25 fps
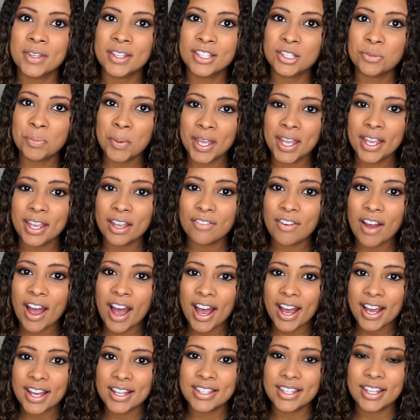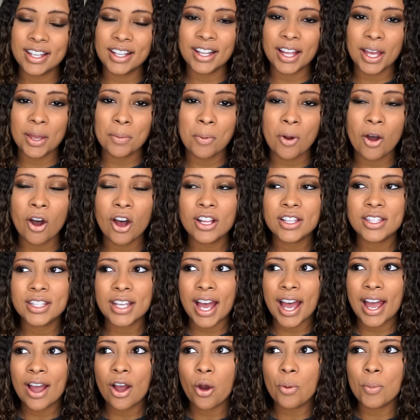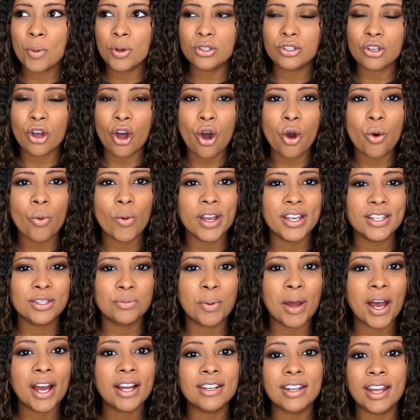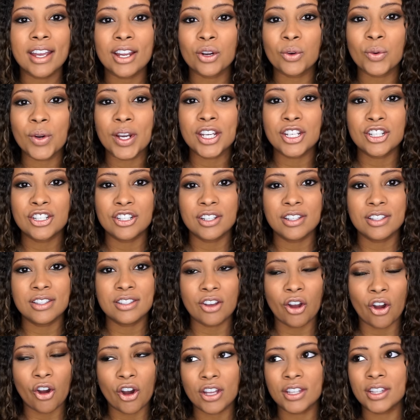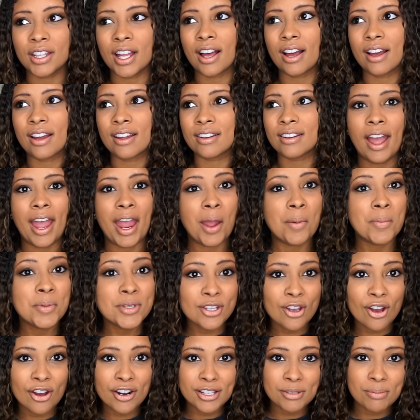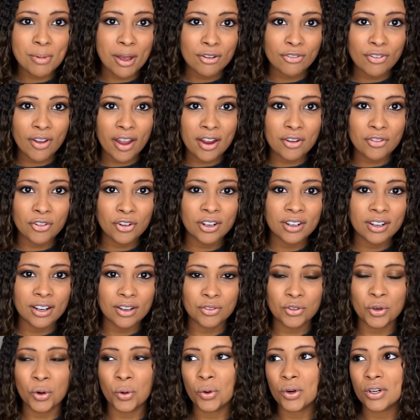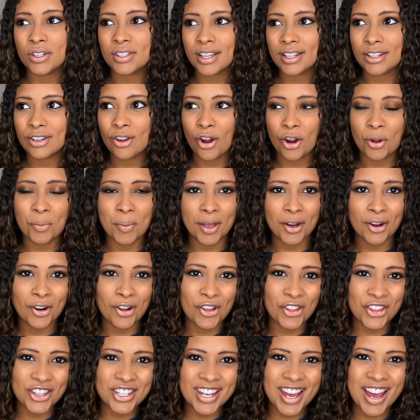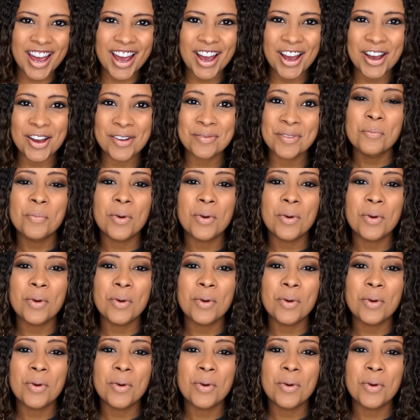Speaking of hides and clay pots, I almost always buy decorations online. Amazon is my favorite, of course. I talk about it all the time,